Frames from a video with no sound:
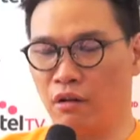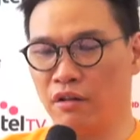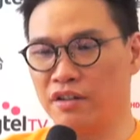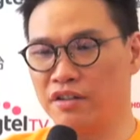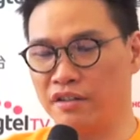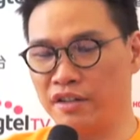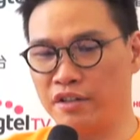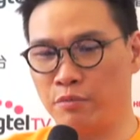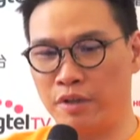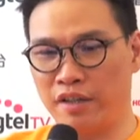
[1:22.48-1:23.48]
honestly
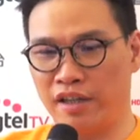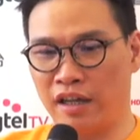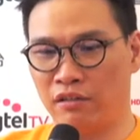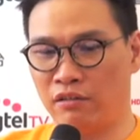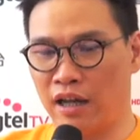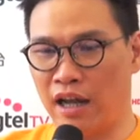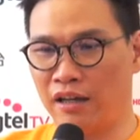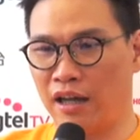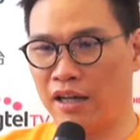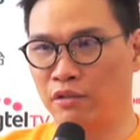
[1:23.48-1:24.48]
speaking, I
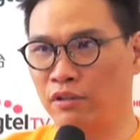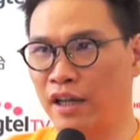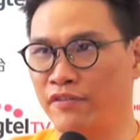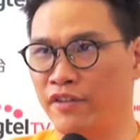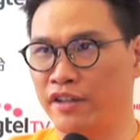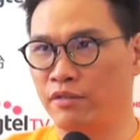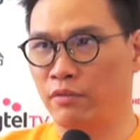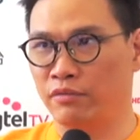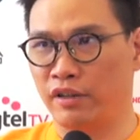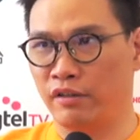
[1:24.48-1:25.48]
don't like Phantom
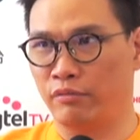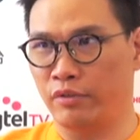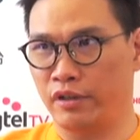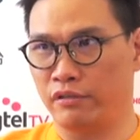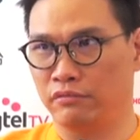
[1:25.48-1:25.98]
of the Opera.